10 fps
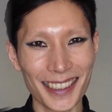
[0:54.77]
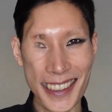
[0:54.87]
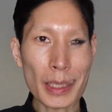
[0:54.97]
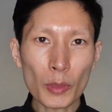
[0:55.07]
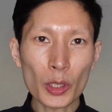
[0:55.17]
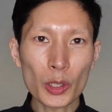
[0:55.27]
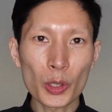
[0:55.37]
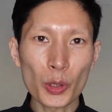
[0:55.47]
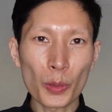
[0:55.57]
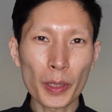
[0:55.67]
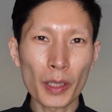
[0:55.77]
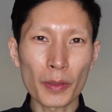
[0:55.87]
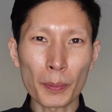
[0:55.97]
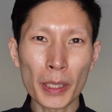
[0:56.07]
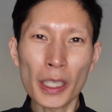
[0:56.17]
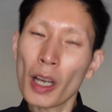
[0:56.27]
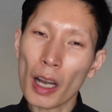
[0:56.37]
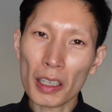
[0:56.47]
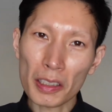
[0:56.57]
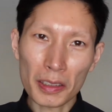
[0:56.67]
I'm going to do a bit of a
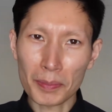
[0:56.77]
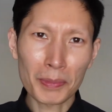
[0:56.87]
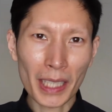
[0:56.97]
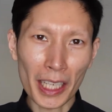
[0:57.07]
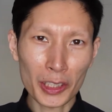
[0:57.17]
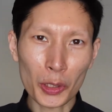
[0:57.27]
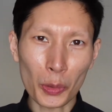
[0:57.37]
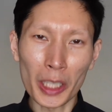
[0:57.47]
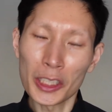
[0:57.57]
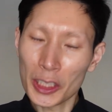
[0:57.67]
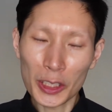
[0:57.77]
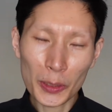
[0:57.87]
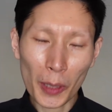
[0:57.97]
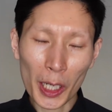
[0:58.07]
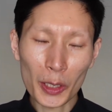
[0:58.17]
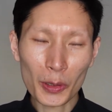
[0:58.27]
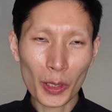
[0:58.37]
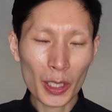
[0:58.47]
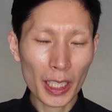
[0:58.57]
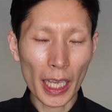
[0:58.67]
Peacock / grunge inspired
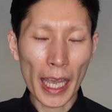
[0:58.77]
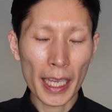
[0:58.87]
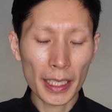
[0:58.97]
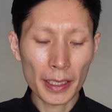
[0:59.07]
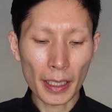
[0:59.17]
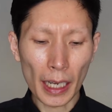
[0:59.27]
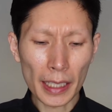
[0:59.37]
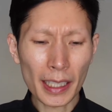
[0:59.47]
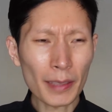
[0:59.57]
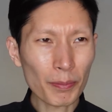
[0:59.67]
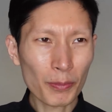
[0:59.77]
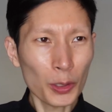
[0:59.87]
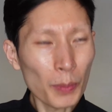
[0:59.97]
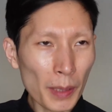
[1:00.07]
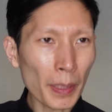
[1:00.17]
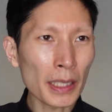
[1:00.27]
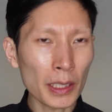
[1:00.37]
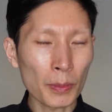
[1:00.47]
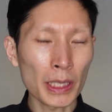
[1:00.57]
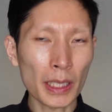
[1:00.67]
look, and that to me
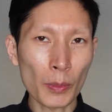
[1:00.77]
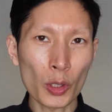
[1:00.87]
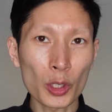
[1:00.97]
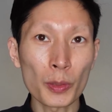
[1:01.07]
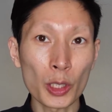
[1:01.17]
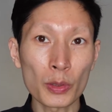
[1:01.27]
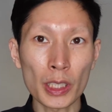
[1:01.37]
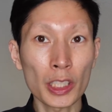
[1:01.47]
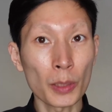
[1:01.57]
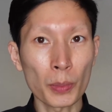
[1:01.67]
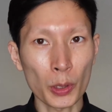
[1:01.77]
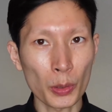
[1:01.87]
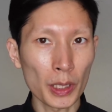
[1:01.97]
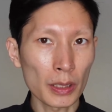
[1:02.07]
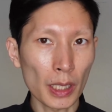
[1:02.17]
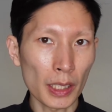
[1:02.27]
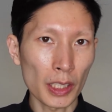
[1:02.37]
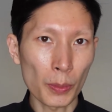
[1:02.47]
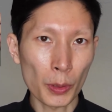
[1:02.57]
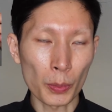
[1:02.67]
mainly means I'm going to be using deeper greens and
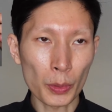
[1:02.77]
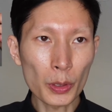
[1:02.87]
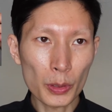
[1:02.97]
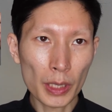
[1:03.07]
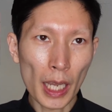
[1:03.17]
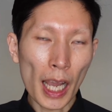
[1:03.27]
deeper blues.